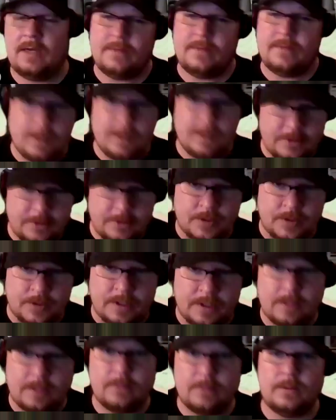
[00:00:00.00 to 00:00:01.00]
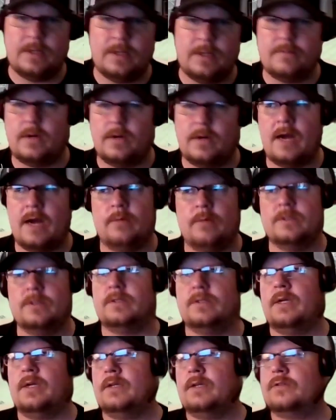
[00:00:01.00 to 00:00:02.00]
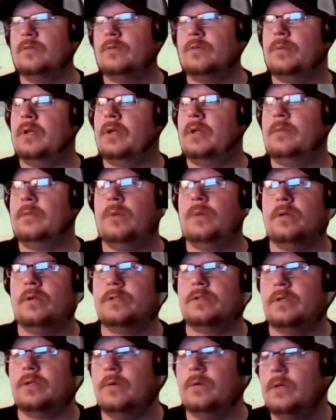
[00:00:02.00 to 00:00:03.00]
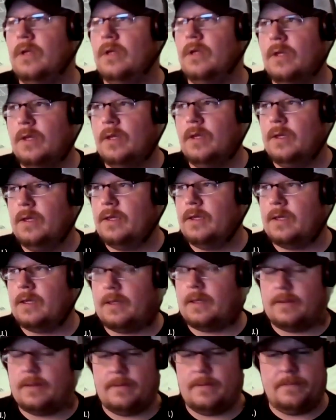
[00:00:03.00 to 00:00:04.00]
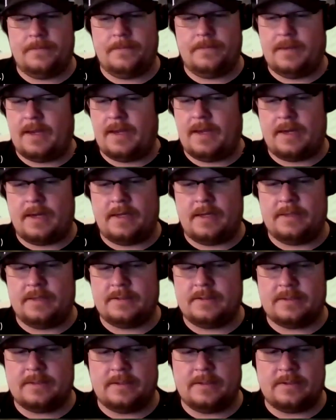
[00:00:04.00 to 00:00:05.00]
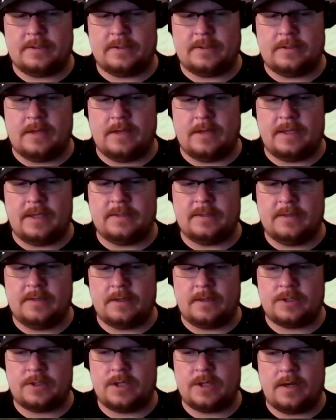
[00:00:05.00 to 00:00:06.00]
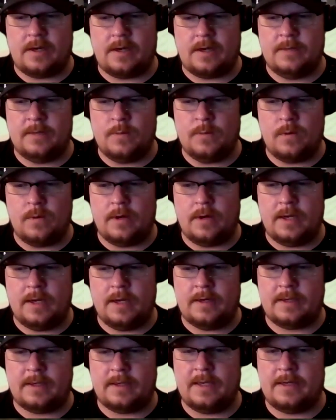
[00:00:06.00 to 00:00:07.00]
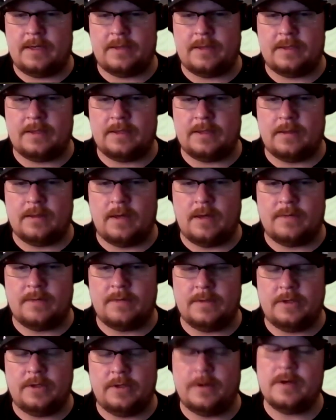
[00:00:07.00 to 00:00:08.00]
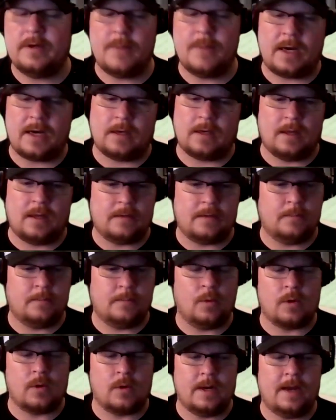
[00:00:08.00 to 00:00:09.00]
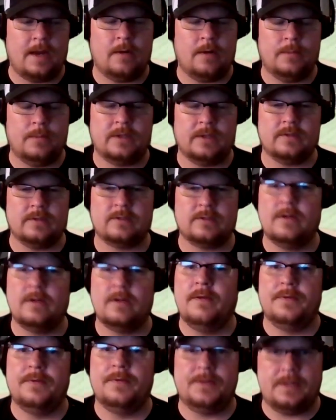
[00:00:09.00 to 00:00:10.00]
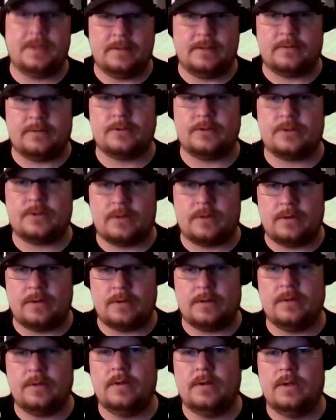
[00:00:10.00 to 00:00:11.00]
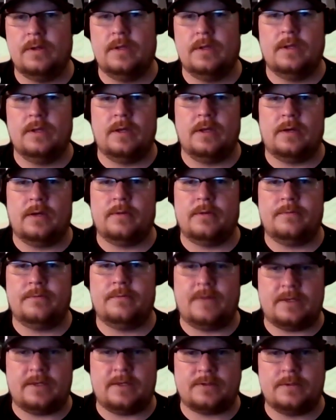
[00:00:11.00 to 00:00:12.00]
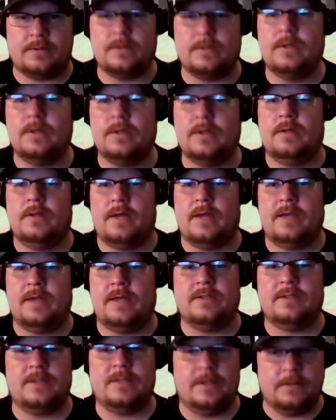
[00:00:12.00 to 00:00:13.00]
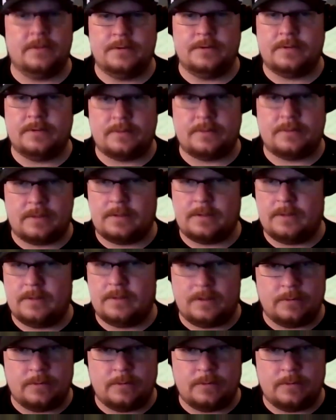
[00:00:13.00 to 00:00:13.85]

injury whenever I was in high school playing ball. So it's just not a shock anymore. And again, I think a lot of it, you're hearing about it a lot more now because kids are stronger, faster. The ACLs, as